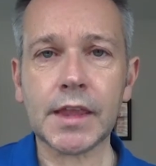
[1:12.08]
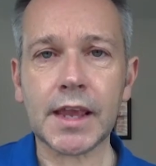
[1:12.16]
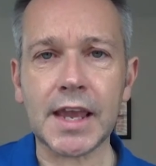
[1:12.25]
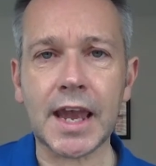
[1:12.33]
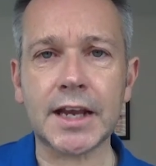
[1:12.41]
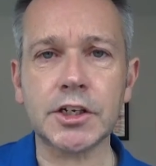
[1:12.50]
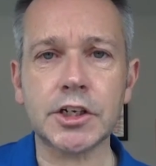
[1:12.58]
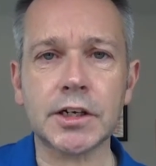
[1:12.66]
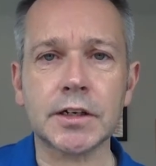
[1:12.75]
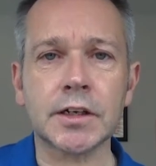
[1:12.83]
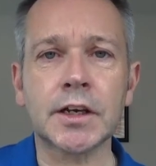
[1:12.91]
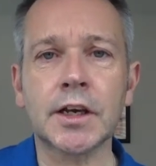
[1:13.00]

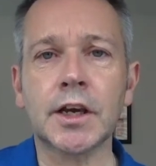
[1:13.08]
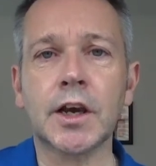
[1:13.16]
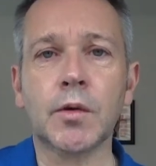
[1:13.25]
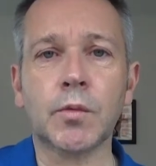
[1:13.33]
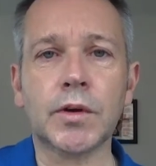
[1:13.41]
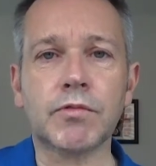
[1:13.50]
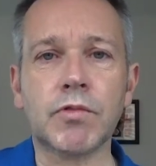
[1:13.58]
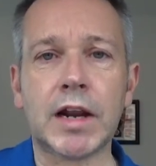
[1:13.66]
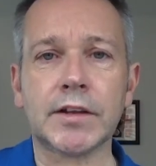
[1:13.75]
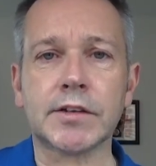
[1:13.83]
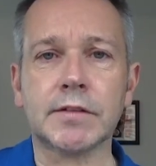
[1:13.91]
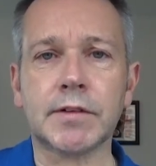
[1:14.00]
engine with
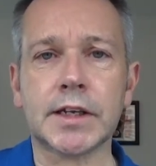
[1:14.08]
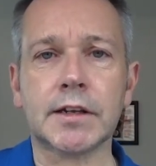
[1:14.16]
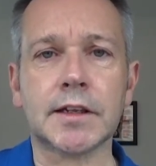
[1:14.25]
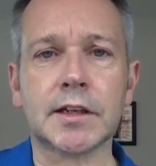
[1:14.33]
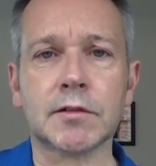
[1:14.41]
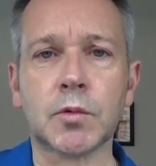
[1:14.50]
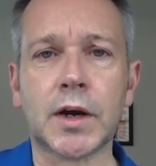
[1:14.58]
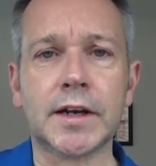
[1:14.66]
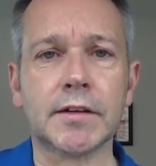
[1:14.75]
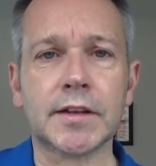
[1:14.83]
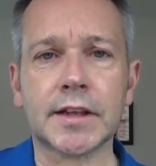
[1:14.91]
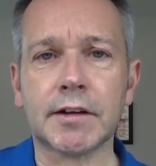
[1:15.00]
relatively little weight.
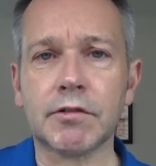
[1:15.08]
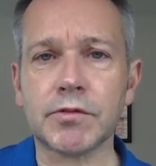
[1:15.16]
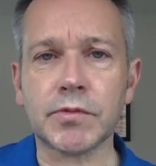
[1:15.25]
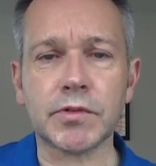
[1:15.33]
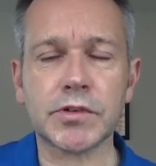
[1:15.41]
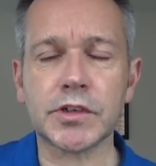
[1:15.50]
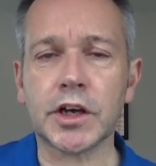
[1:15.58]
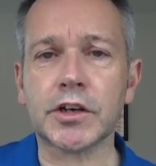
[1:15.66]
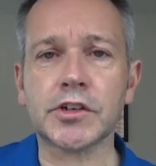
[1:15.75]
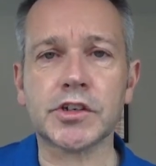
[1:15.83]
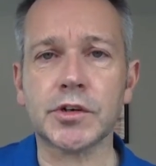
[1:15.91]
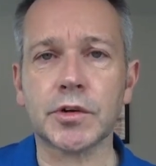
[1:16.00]
I think they're
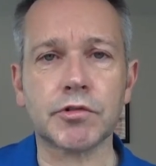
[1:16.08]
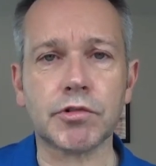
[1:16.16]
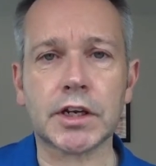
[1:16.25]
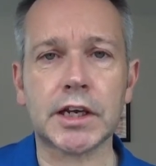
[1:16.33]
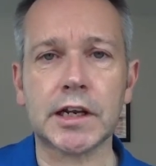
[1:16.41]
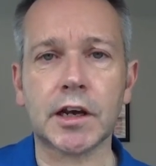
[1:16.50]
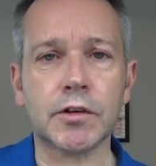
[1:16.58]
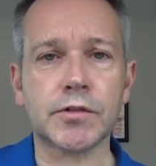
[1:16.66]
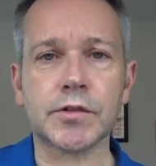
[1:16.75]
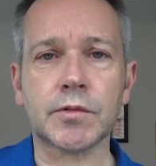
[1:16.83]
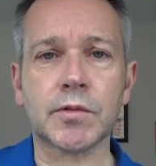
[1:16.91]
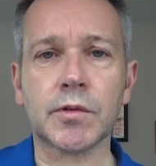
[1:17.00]
circa 200
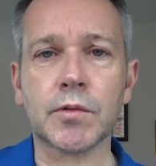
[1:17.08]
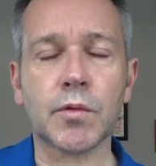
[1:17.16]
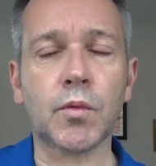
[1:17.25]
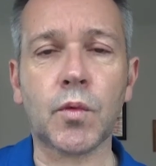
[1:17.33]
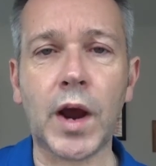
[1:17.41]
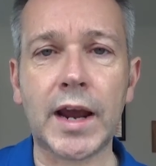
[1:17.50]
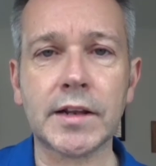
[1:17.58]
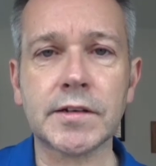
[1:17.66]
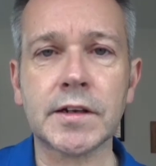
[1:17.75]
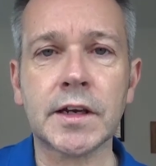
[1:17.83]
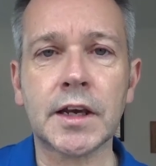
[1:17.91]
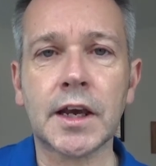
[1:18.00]
kilos wet.
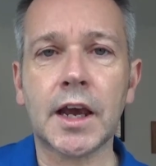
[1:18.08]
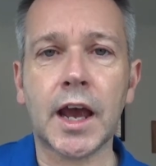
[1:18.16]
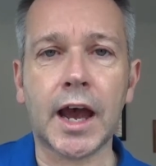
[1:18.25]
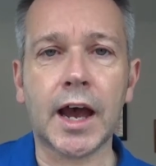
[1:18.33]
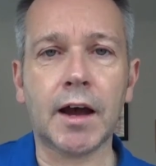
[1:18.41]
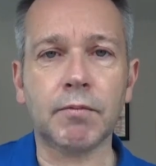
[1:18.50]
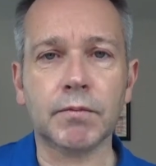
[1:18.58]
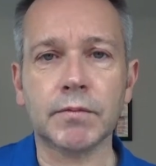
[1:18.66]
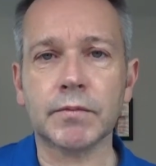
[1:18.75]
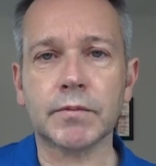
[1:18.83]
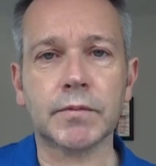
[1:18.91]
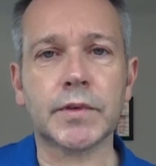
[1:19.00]

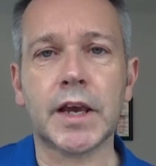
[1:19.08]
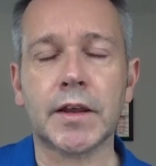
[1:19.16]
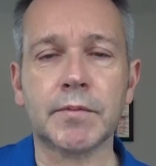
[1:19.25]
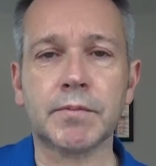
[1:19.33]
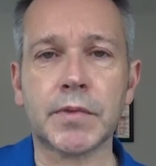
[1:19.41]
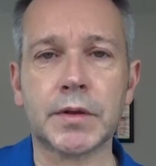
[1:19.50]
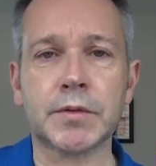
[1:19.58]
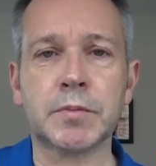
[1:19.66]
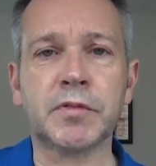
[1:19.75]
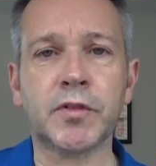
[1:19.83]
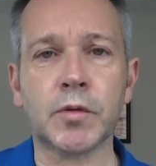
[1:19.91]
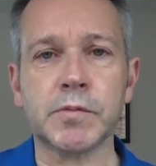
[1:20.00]
Yeah, the
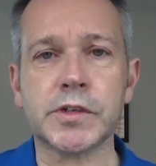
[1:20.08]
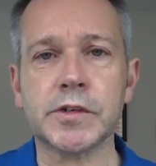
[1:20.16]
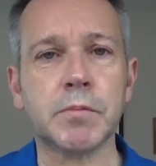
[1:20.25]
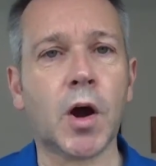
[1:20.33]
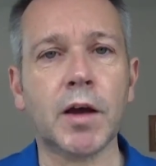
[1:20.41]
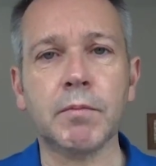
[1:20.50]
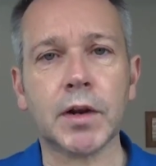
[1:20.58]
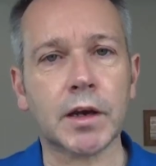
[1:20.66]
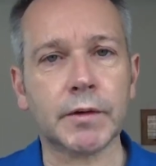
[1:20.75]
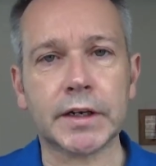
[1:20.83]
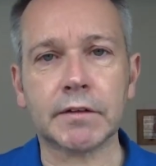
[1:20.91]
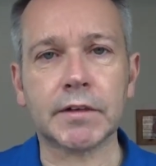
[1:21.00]
performance is
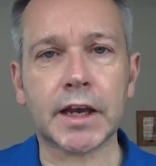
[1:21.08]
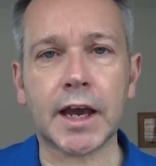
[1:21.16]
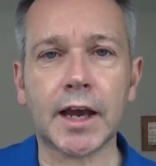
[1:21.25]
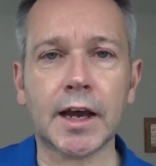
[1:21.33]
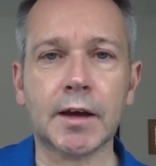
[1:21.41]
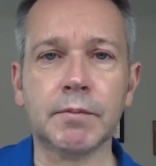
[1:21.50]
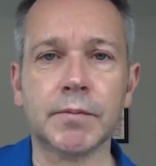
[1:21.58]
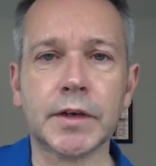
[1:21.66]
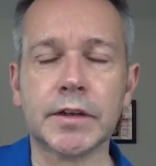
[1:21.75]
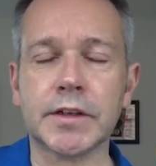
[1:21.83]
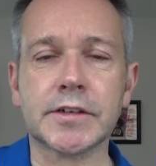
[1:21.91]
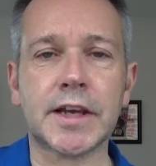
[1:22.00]
mind-blowing,
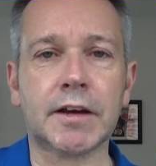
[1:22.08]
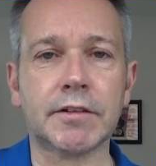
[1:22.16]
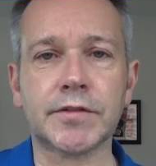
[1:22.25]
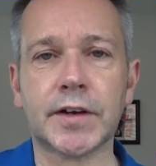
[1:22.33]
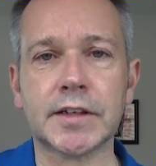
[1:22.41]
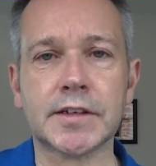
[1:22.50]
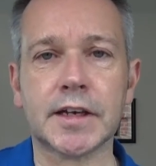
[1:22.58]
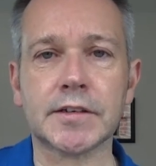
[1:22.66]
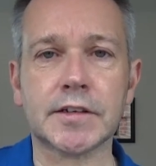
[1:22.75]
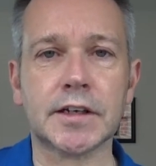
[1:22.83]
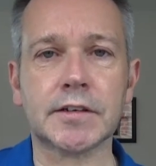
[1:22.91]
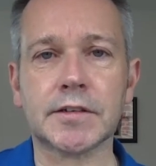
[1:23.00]
and the sound is
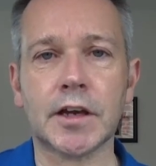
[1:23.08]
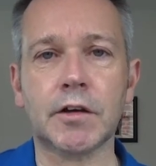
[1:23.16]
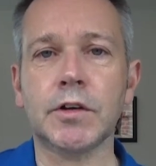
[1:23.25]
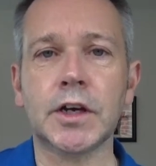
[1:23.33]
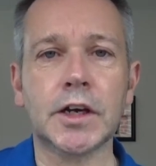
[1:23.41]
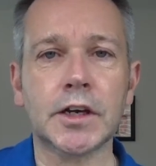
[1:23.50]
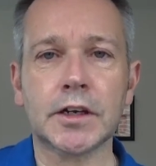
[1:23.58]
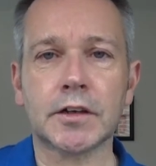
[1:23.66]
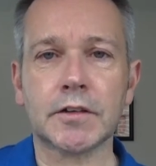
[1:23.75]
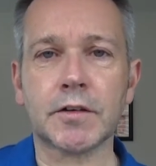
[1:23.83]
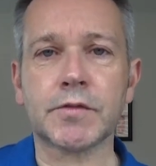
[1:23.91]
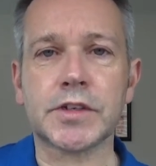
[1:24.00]
fantastic, so
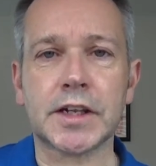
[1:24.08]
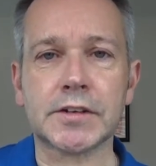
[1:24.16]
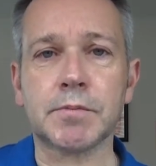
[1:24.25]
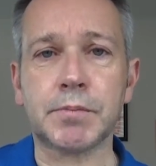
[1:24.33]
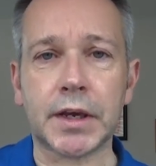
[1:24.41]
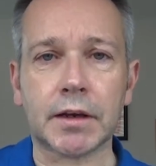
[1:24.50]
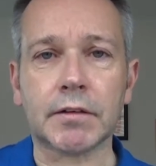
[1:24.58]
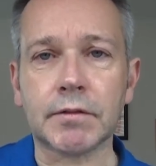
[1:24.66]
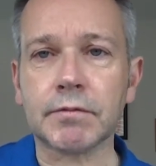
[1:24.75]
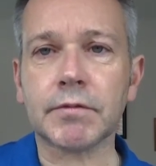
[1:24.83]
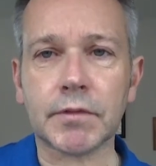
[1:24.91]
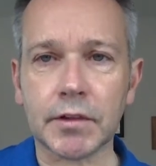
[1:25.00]
obviously that's a big
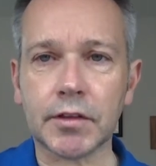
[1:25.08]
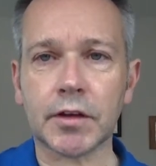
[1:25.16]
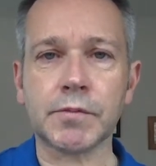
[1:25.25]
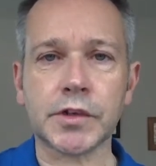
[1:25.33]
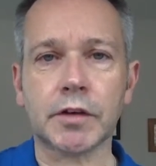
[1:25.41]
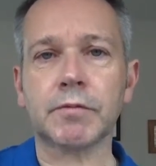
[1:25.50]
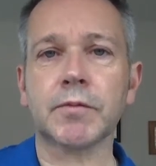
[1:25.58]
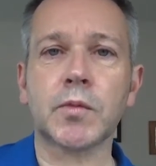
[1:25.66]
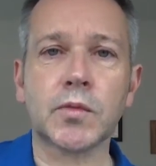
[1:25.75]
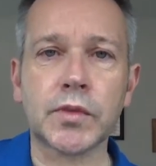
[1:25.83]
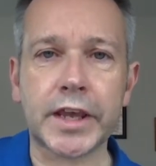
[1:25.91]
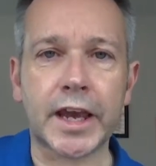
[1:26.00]
thumbs up
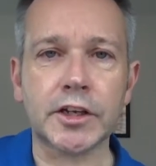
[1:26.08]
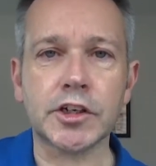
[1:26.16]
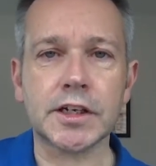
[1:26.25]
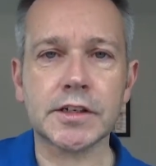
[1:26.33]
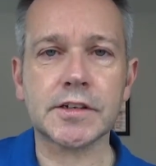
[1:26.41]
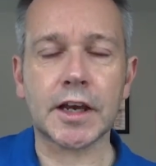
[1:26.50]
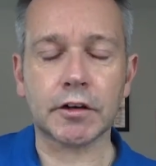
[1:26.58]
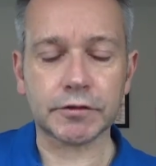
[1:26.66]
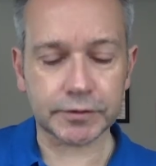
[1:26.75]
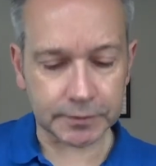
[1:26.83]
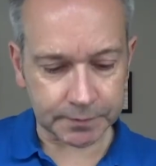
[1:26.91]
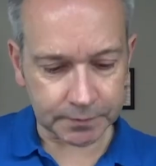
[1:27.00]
the engine
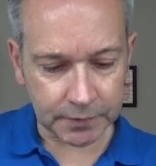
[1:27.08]
itself.